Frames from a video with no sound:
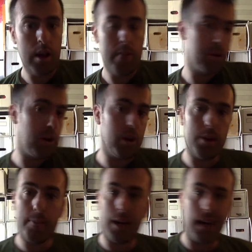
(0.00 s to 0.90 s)
put all the
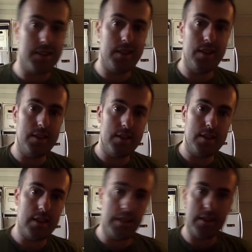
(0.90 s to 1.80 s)
boxes
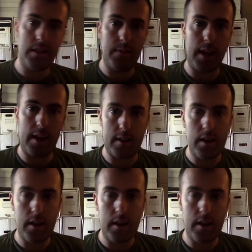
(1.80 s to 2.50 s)
into the van.